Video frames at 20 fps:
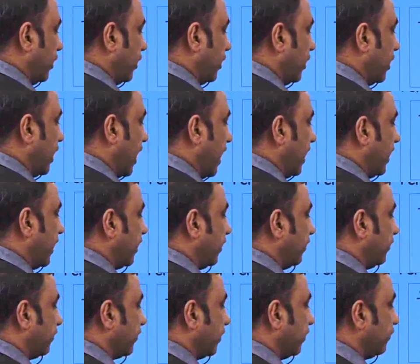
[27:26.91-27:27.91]

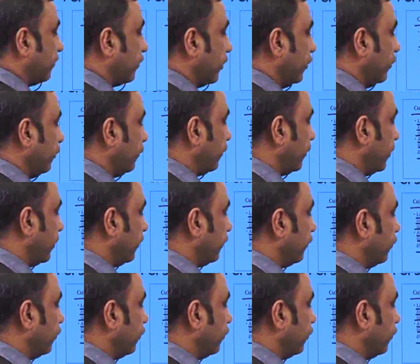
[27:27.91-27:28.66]
guidance and solution as